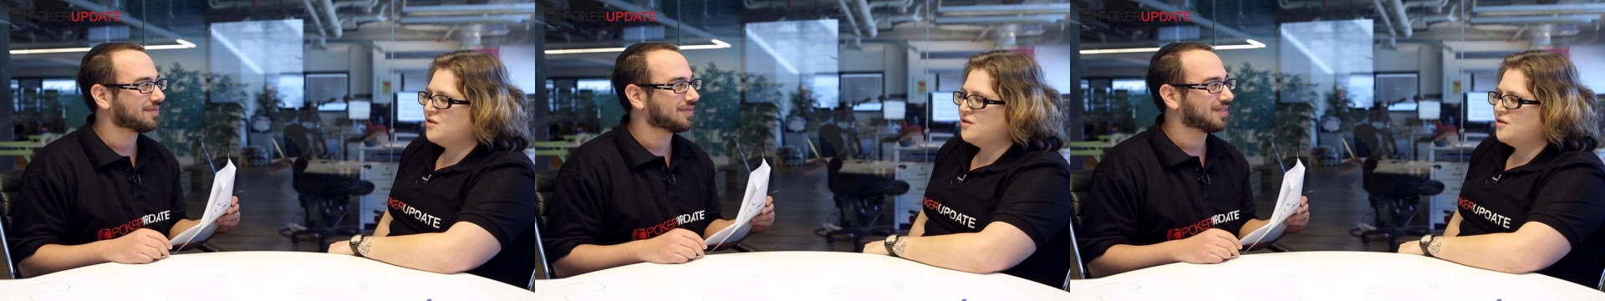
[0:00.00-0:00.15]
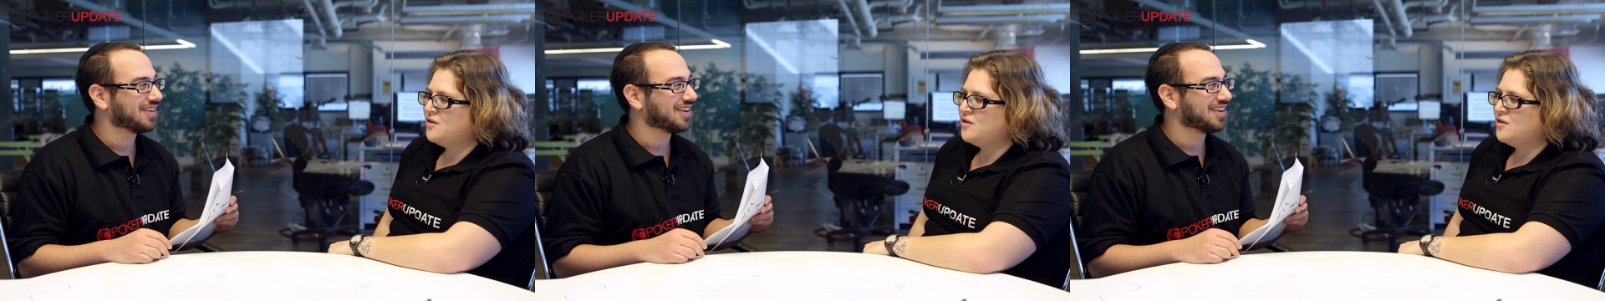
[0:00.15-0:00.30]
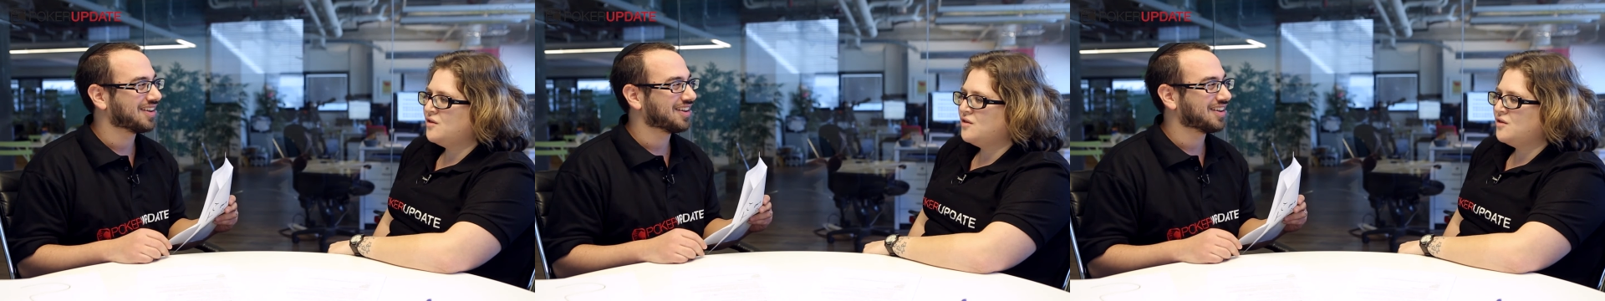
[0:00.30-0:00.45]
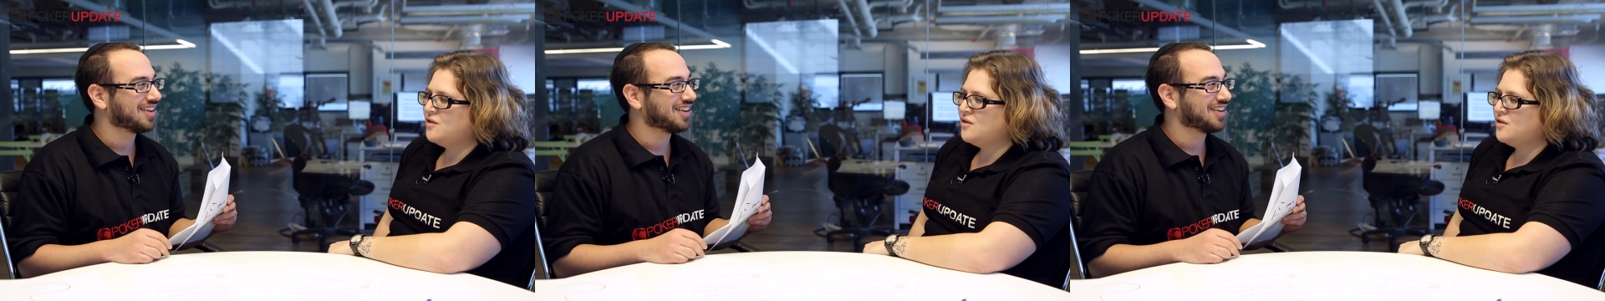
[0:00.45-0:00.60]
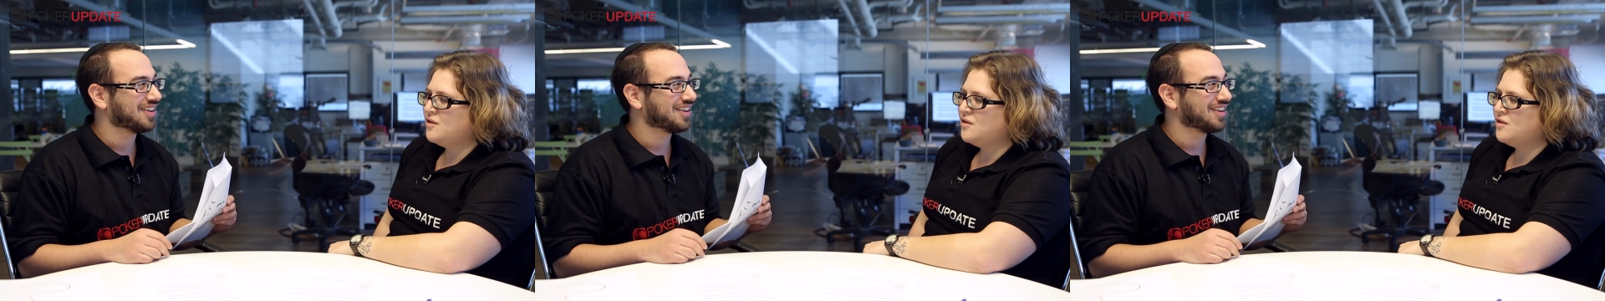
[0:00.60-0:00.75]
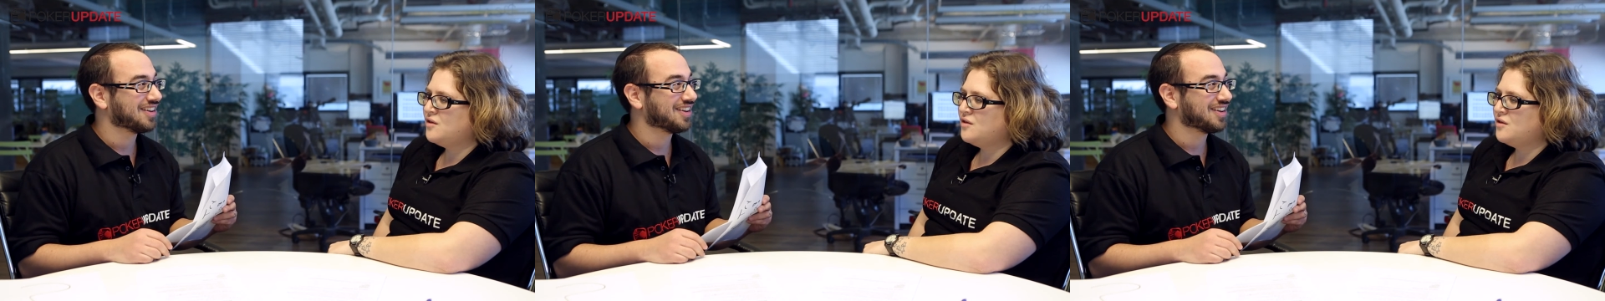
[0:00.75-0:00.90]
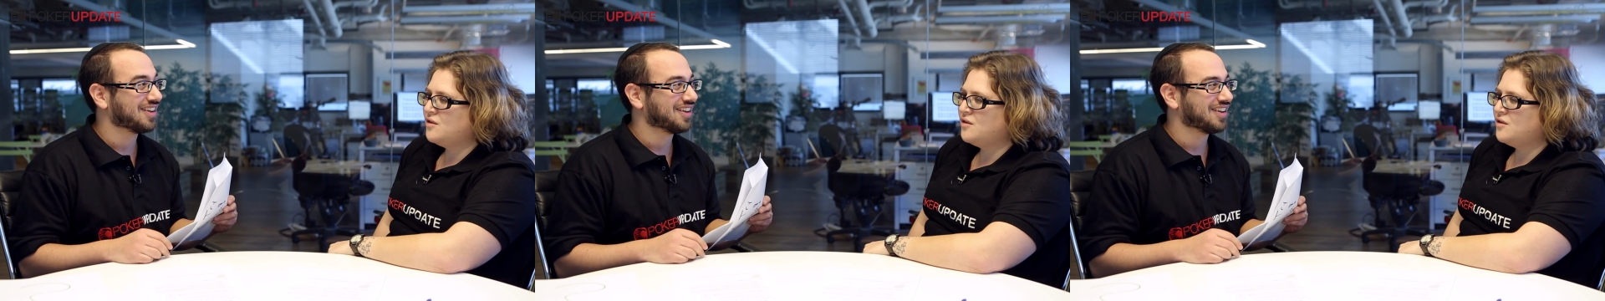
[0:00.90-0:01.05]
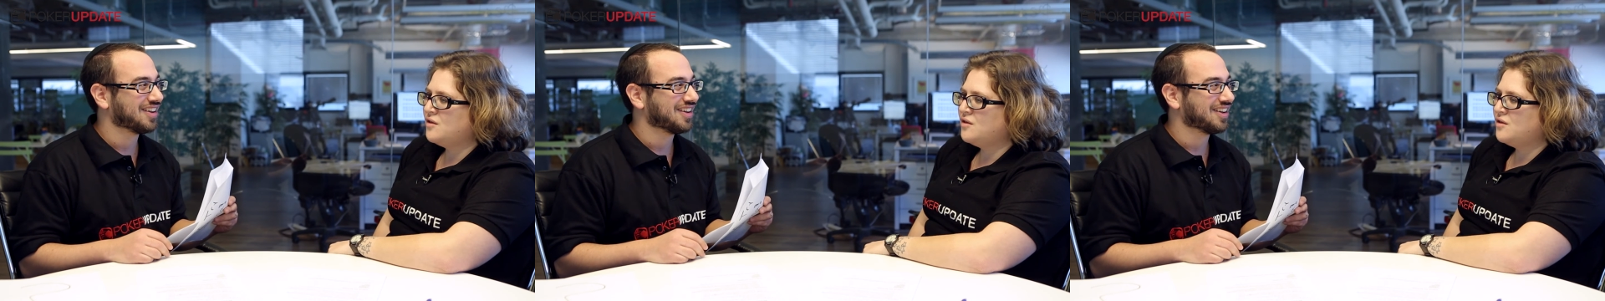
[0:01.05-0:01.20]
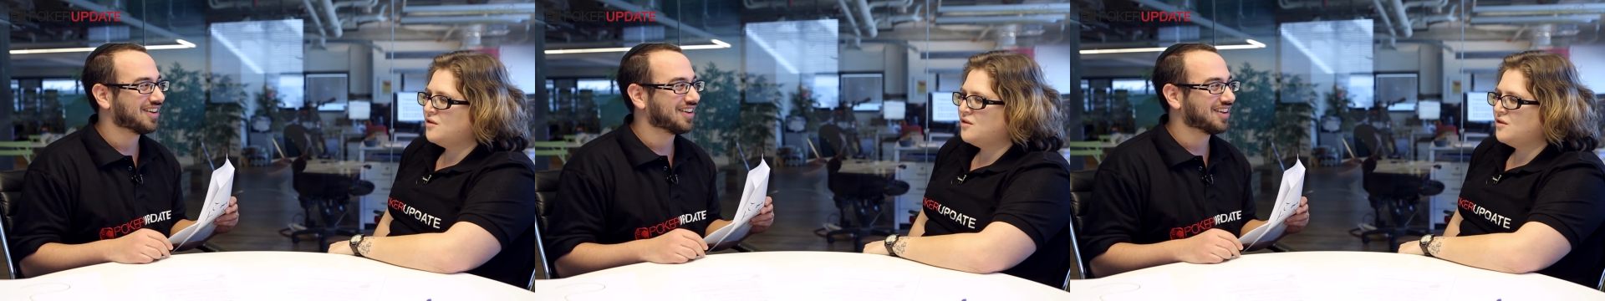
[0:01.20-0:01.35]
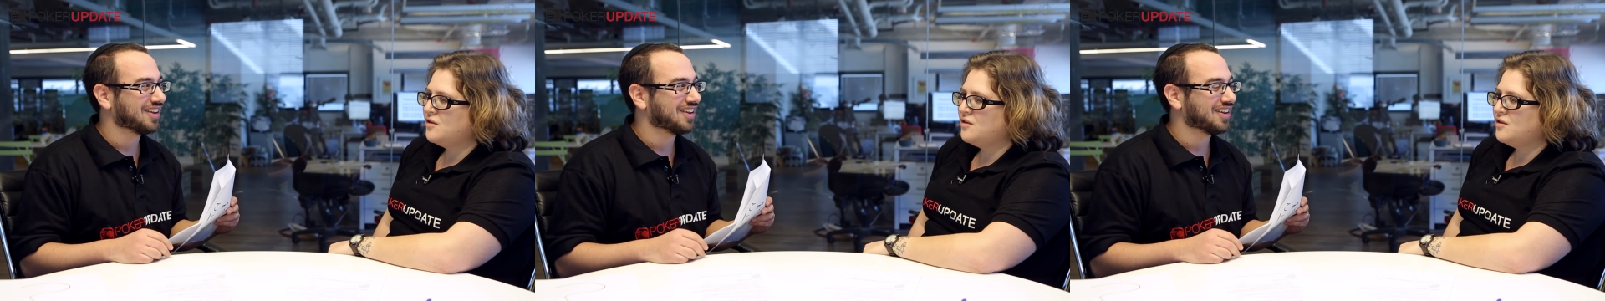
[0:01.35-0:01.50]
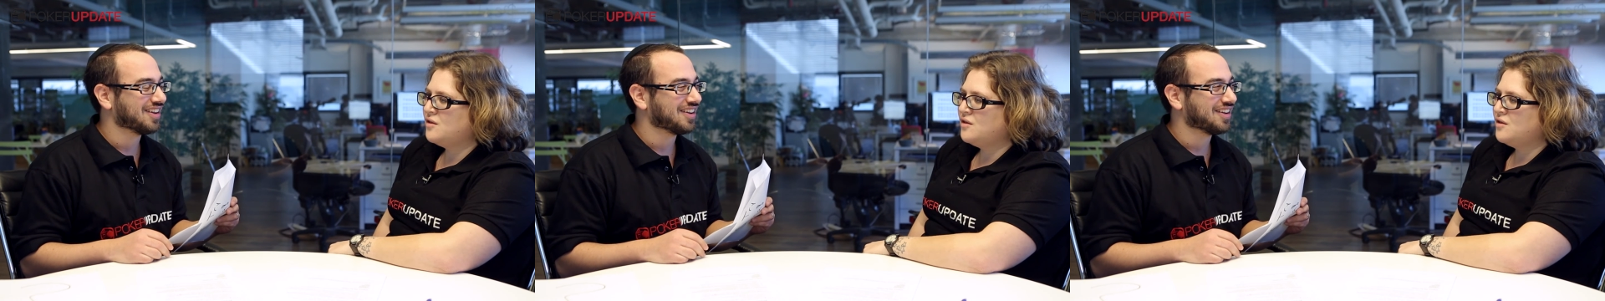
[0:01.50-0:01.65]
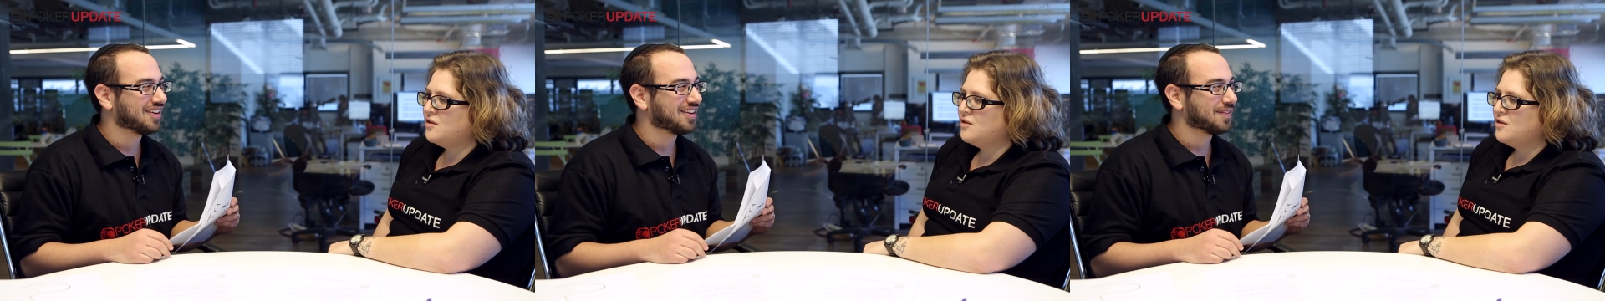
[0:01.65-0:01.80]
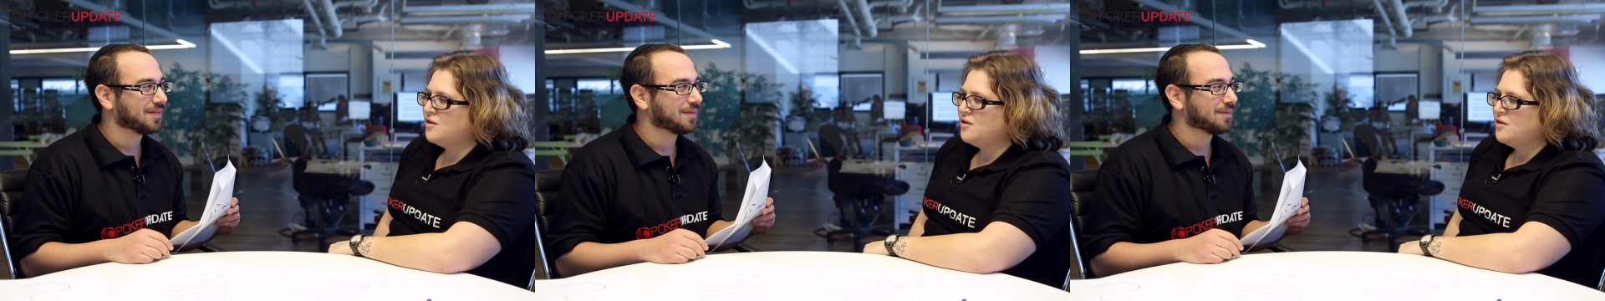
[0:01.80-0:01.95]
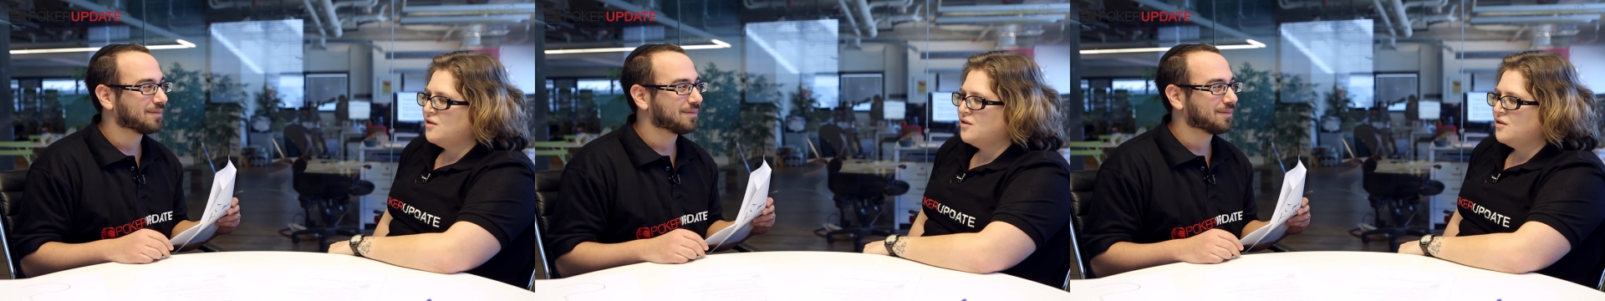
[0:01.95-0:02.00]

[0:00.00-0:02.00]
Nobody speaks.